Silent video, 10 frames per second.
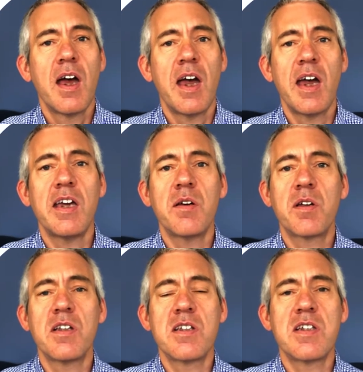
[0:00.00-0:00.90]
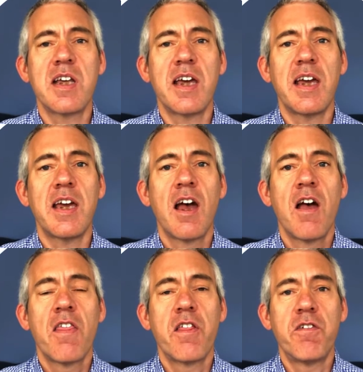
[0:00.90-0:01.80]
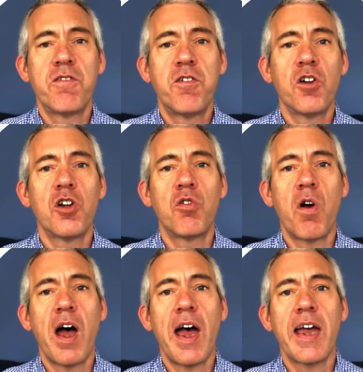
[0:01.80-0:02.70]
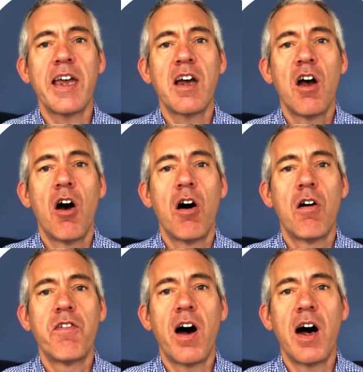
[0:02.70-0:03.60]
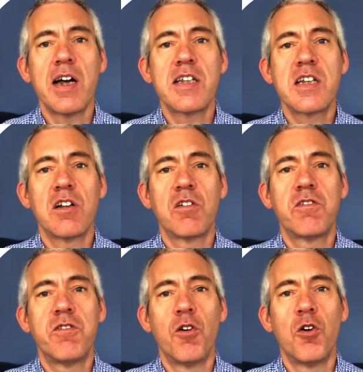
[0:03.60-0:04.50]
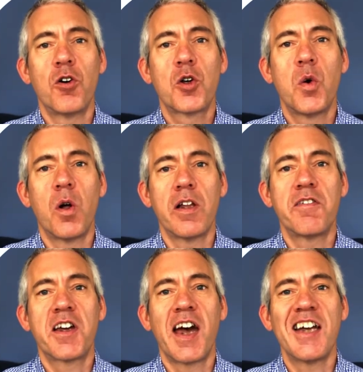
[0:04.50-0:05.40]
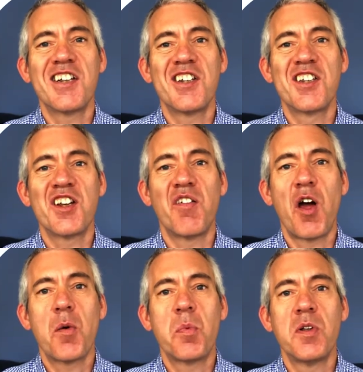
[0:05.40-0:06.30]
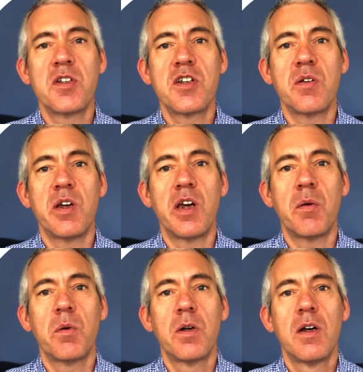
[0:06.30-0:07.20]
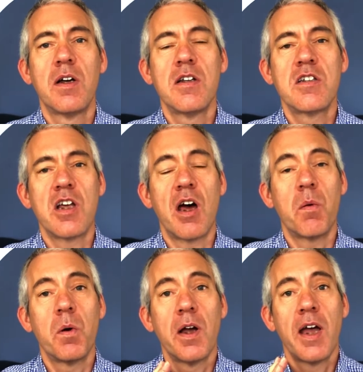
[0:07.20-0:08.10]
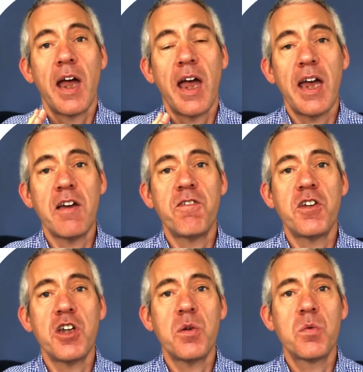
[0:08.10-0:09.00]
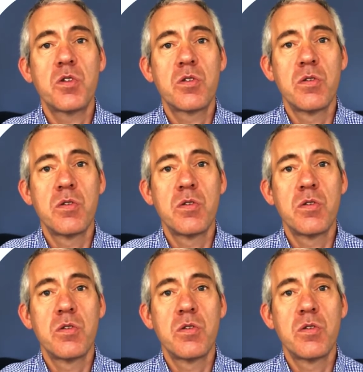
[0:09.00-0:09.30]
Here you can see the full array of ITIL 4 qualifications that are open to you. So if you